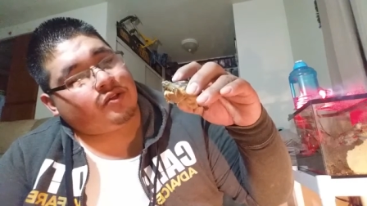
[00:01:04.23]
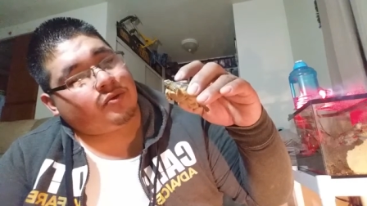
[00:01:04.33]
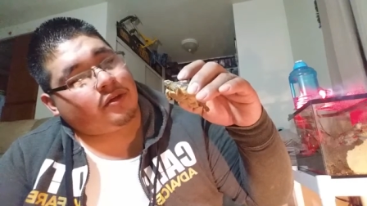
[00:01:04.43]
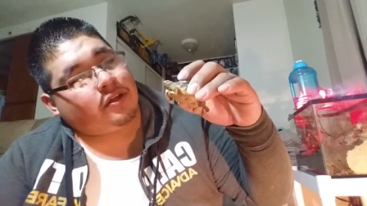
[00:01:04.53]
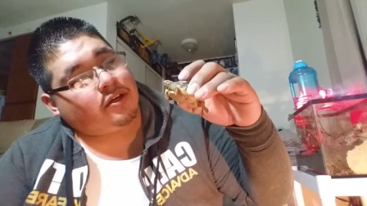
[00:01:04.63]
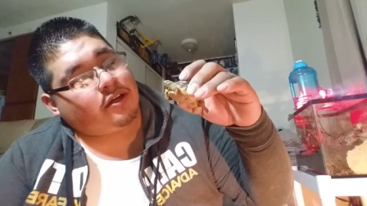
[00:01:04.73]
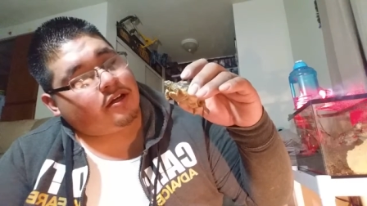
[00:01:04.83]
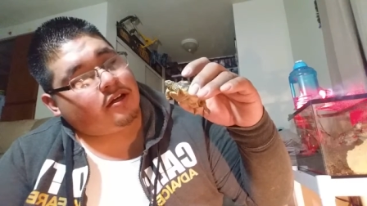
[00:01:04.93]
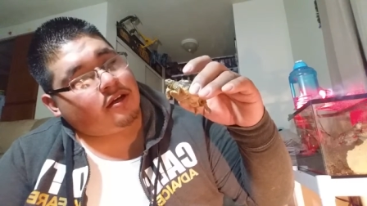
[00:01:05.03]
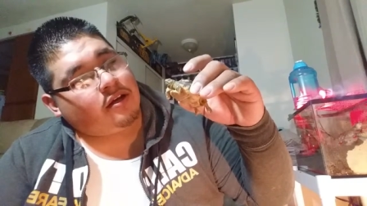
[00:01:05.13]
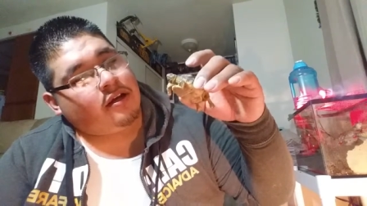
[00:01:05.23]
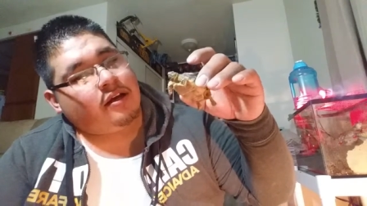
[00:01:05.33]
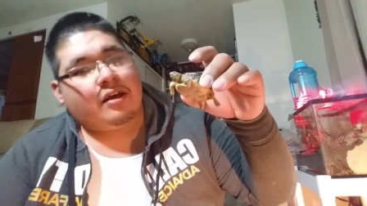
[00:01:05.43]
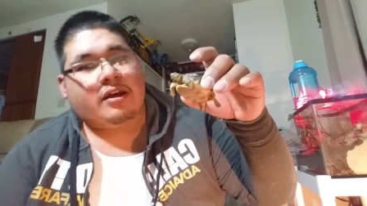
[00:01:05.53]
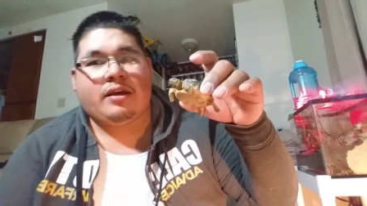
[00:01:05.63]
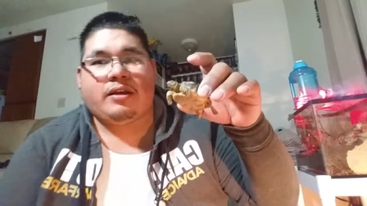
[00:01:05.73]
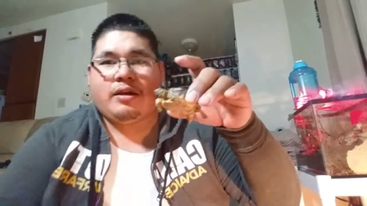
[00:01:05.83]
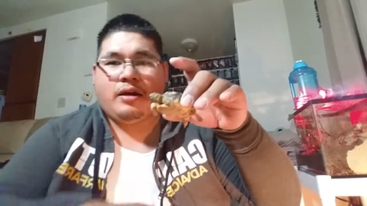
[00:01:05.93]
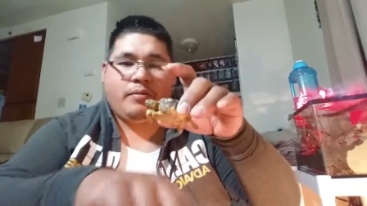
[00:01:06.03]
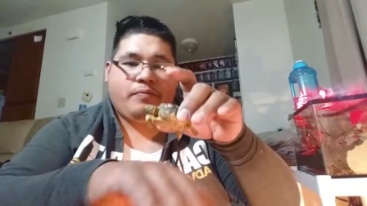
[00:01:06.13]
he's doing good.
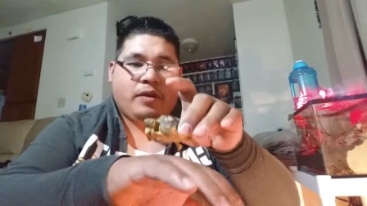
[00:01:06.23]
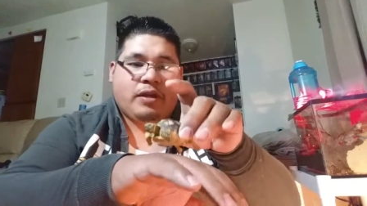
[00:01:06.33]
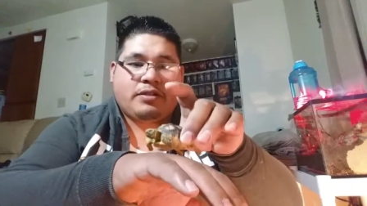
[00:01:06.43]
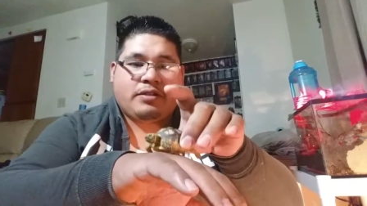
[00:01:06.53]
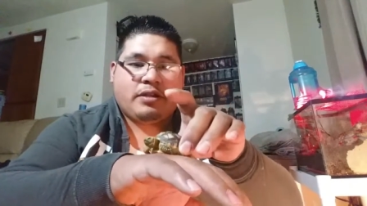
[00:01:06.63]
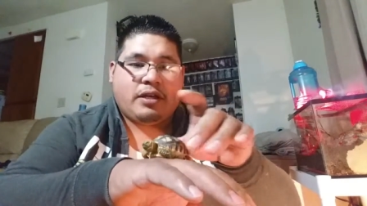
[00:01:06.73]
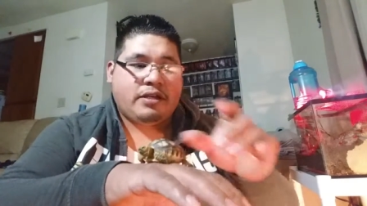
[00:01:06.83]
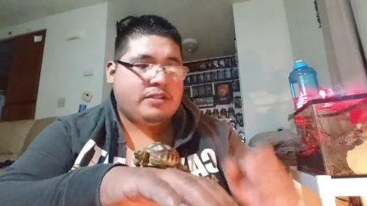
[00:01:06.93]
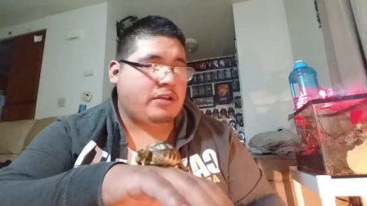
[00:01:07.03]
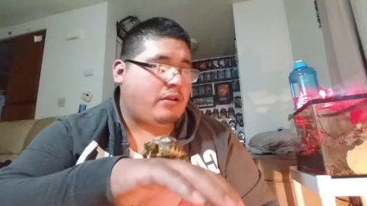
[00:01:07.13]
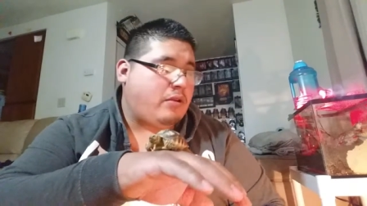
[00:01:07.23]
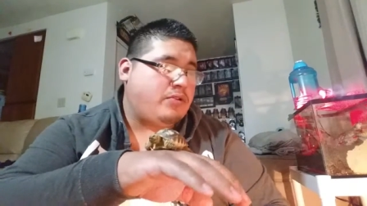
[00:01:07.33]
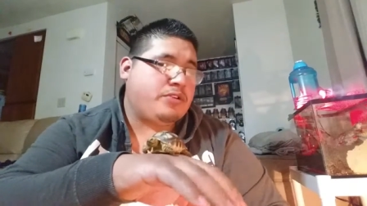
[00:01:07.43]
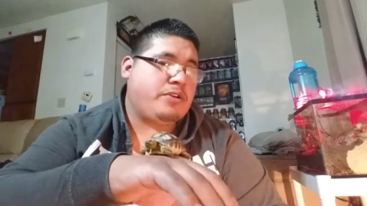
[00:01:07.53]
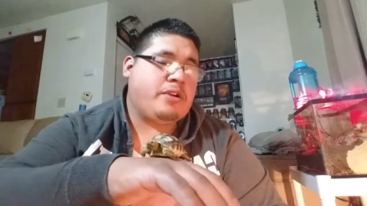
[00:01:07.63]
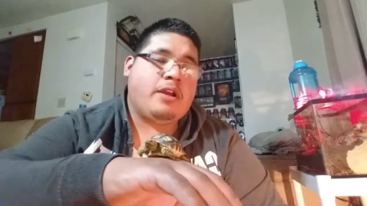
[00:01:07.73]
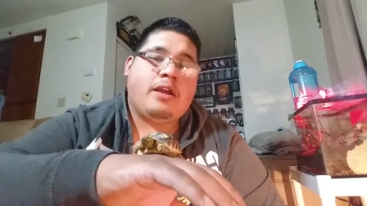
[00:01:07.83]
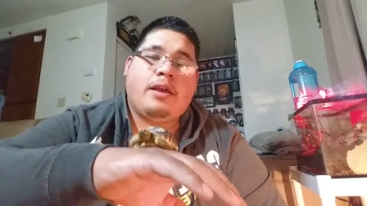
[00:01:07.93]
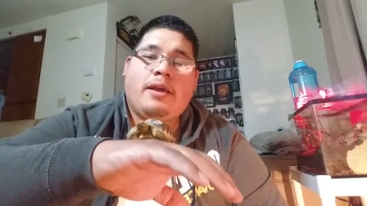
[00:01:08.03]
And um, his his enclosure,